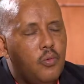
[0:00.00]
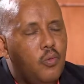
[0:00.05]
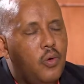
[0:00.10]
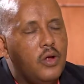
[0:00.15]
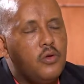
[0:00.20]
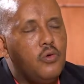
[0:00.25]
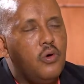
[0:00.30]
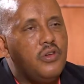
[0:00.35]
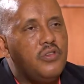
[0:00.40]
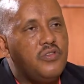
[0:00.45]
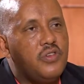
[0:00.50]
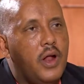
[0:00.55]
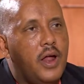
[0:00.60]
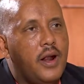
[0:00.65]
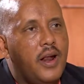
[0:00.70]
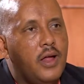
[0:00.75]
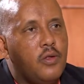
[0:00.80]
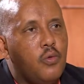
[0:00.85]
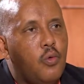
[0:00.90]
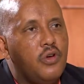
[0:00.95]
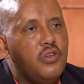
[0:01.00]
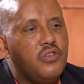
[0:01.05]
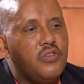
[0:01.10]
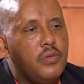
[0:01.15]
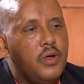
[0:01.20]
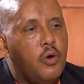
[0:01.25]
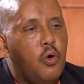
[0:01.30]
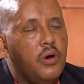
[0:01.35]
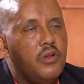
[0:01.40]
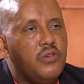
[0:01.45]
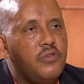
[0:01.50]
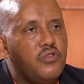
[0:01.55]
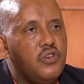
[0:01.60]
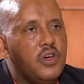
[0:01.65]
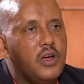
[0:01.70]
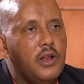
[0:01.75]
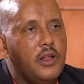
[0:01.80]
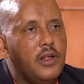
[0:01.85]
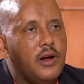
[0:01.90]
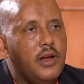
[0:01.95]
is what constitutional right? The
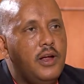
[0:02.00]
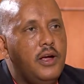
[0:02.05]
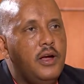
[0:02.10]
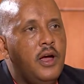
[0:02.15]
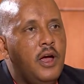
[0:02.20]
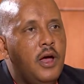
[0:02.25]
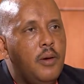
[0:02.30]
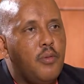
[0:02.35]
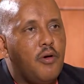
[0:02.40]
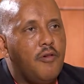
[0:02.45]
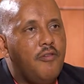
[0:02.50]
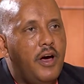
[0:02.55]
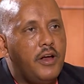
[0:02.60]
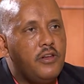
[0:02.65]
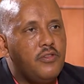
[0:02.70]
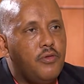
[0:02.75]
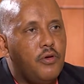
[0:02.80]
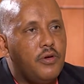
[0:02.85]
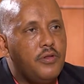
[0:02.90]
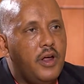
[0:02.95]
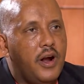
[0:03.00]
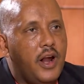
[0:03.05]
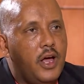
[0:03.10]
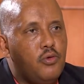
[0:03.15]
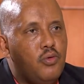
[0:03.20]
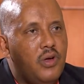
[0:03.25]
constitution clearly provides for the right